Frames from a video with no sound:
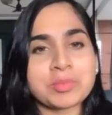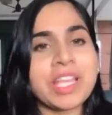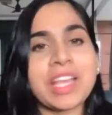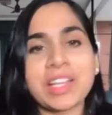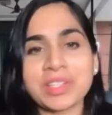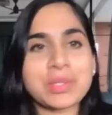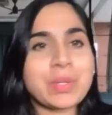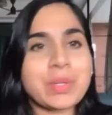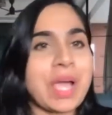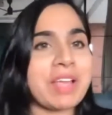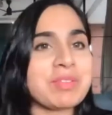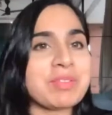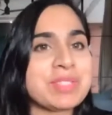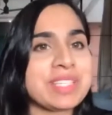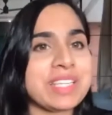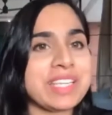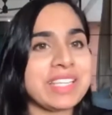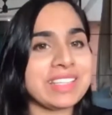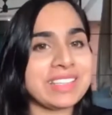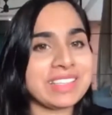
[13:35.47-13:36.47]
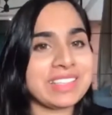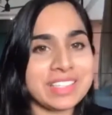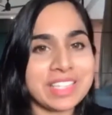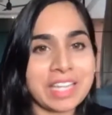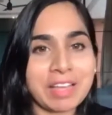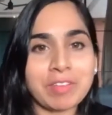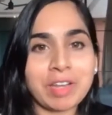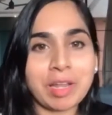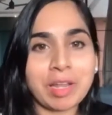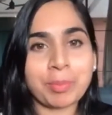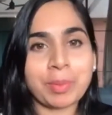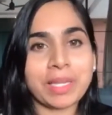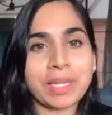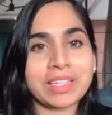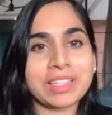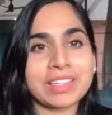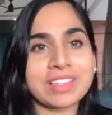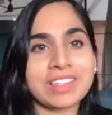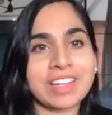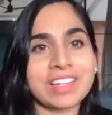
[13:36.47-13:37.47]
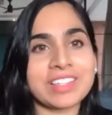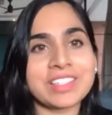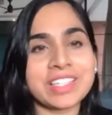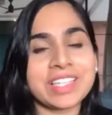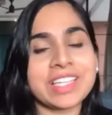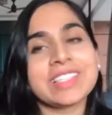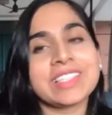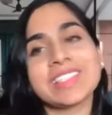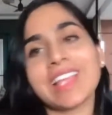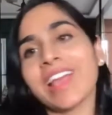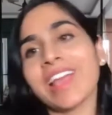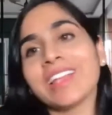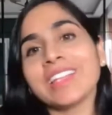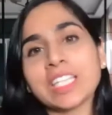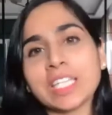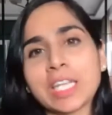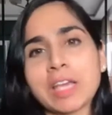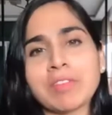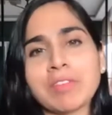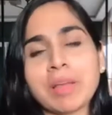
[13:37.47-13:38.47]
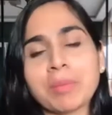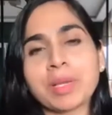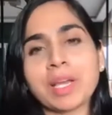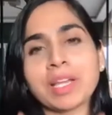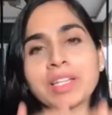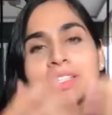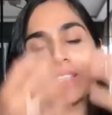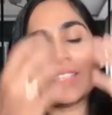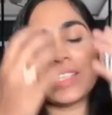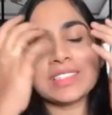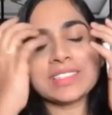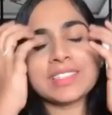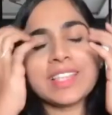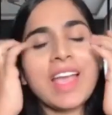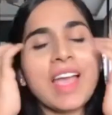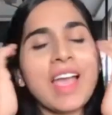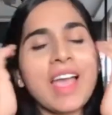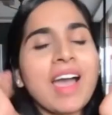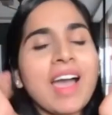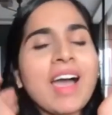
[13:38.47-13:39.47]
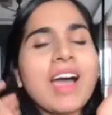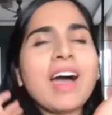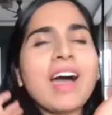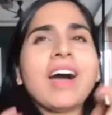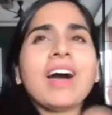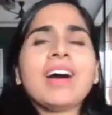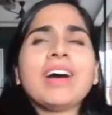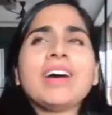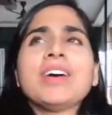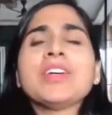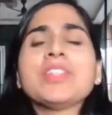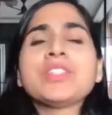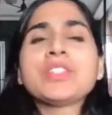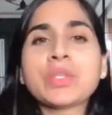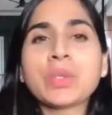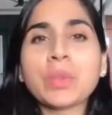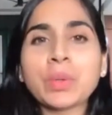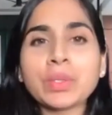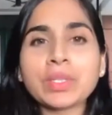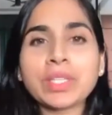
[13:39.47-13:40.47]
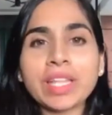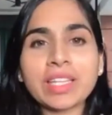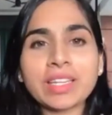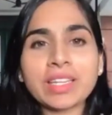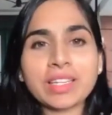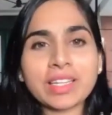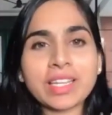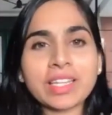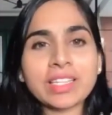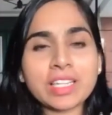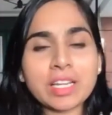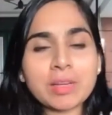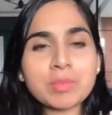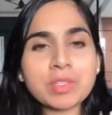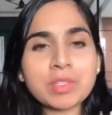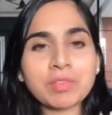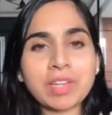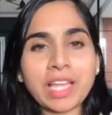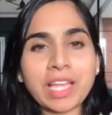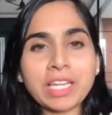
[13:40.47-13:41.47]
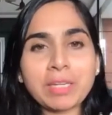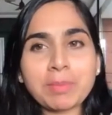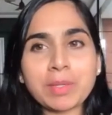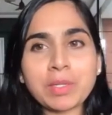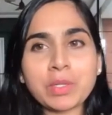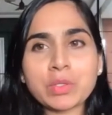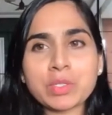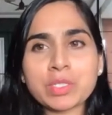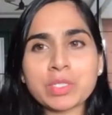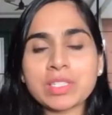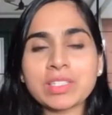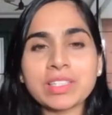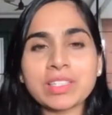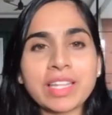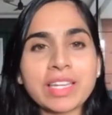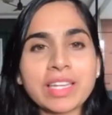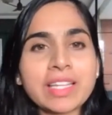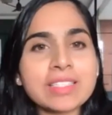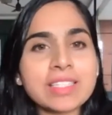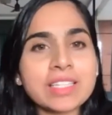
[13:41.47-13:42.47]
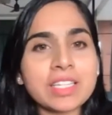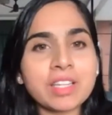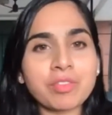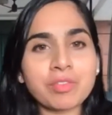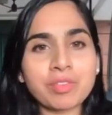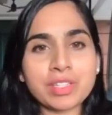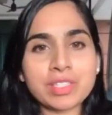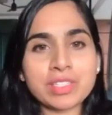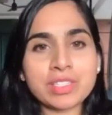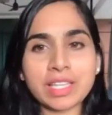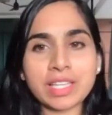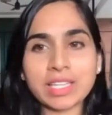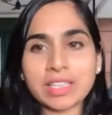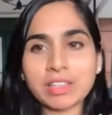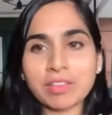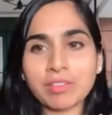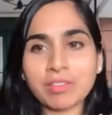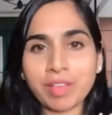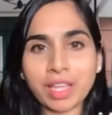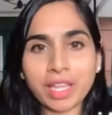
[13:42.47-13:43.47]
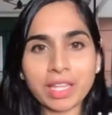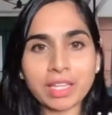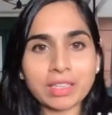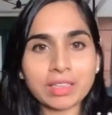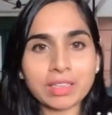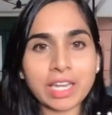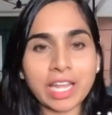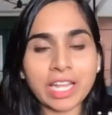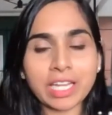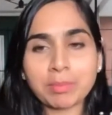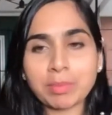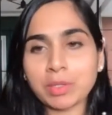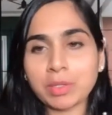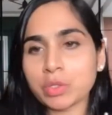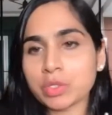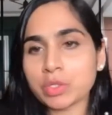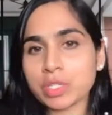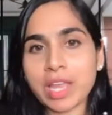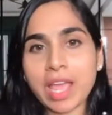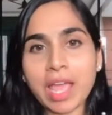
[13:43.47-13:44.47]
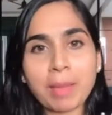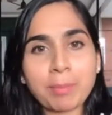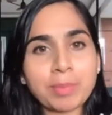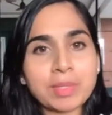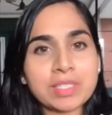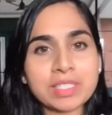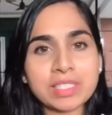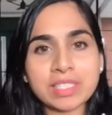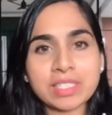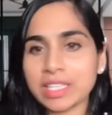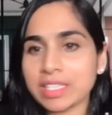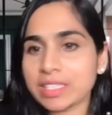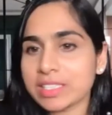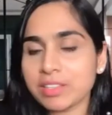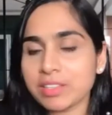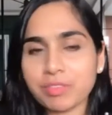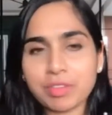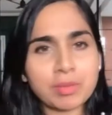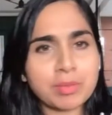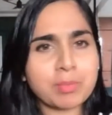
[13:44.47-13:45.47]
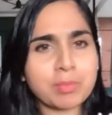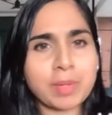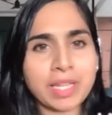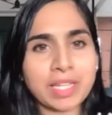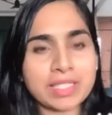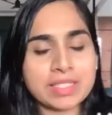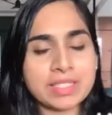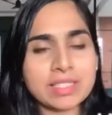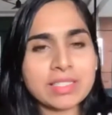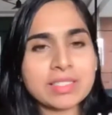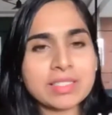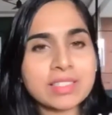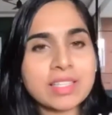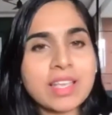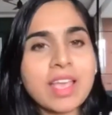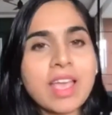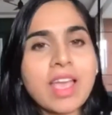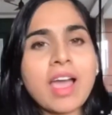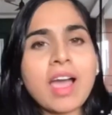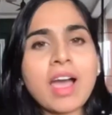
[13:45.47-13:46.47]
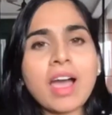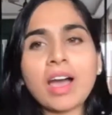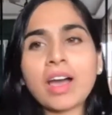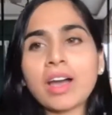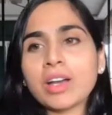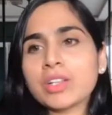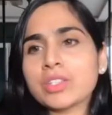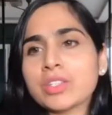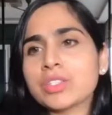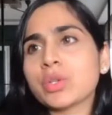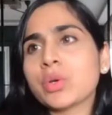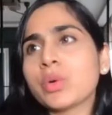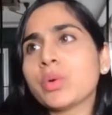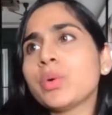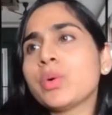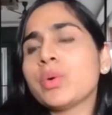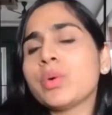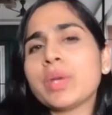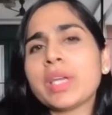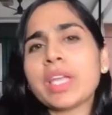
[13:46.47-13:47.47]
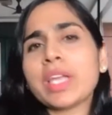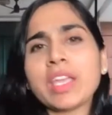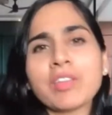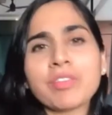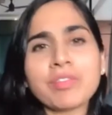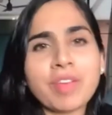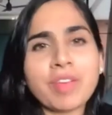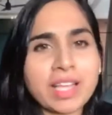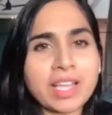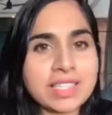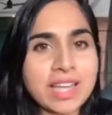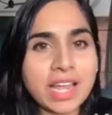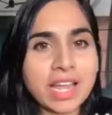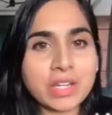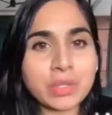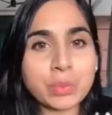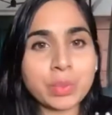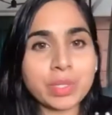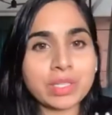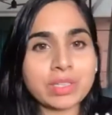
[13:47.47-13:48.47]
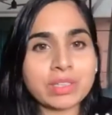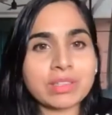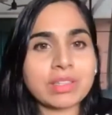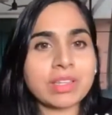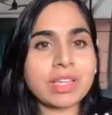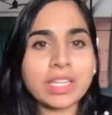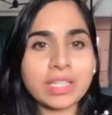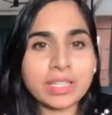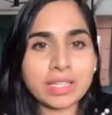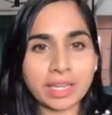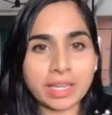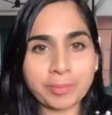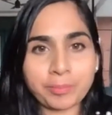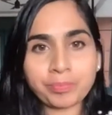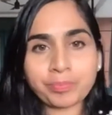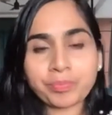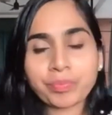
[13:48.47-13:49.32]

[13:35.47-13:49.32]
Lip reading: So I've seen the developing countries and the developed countries. So there, in terms of light pollution, there is a difference in the way the light pollution happens in these different places. So if I start with India,